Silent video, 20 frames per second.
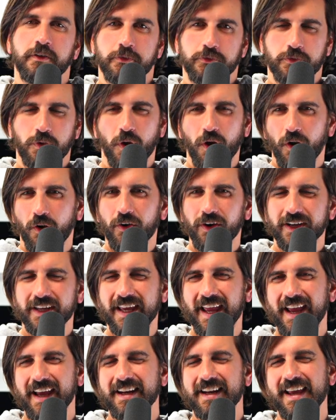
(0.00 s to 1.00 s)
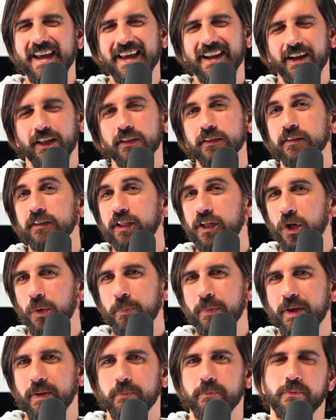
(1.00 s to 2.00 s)
So Aura can hit a little
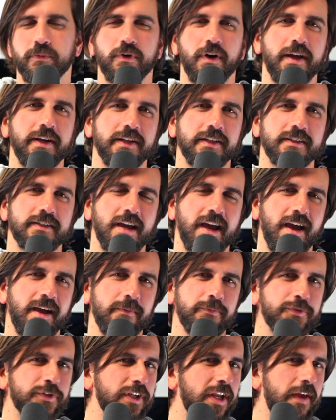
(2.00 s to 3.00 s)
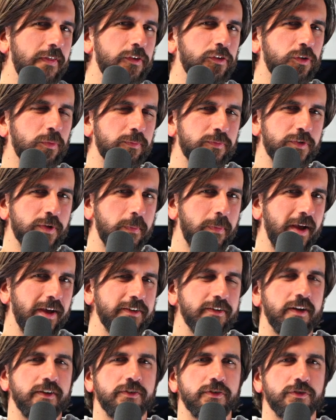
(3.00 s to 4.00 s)
bit bright at times. Again, this will
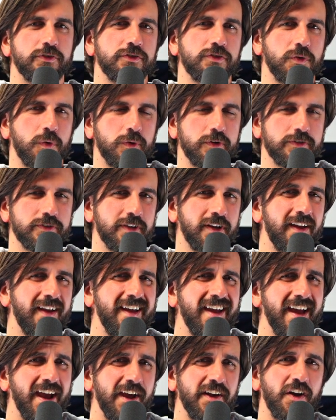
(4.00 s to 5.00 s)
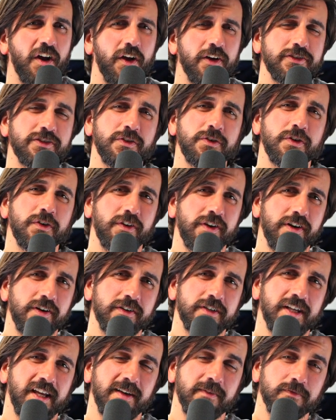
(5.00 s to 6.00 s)
depend on your source and also your ear
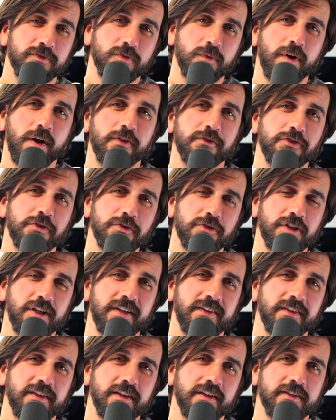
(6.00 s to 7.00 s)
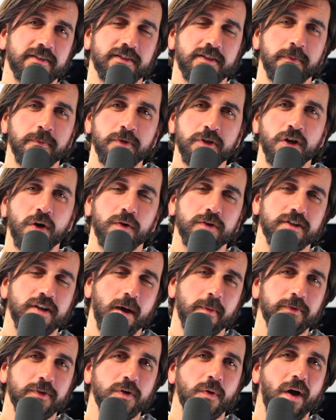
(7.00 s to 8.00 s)
tips. When I was using the Symbio
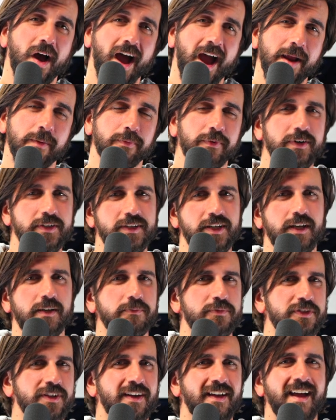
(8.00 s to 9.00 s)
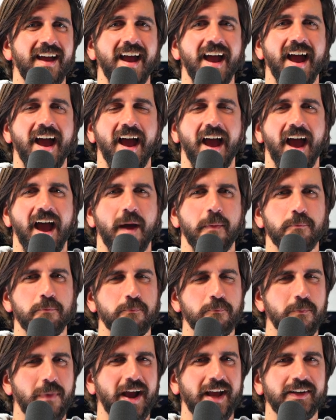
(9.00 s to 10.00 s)
W hybrid tips,
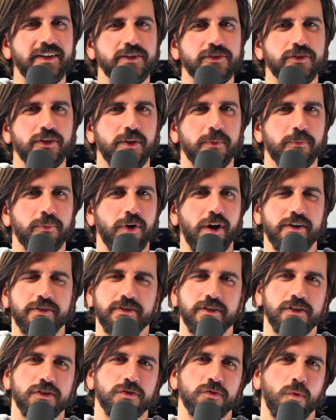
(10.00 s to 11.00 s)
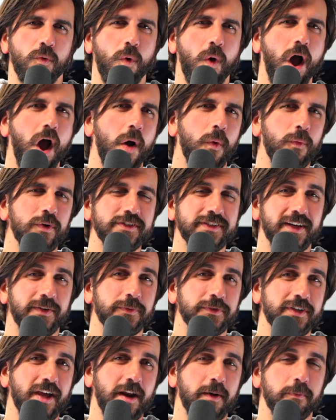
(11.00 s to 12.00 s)
my initial impressions was that it
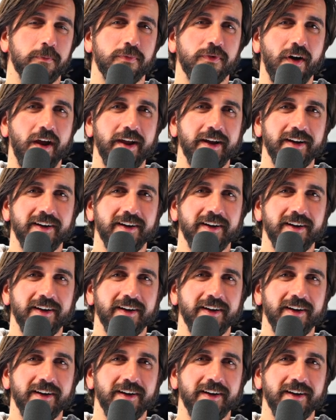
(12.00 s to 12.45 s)
was kind of bright.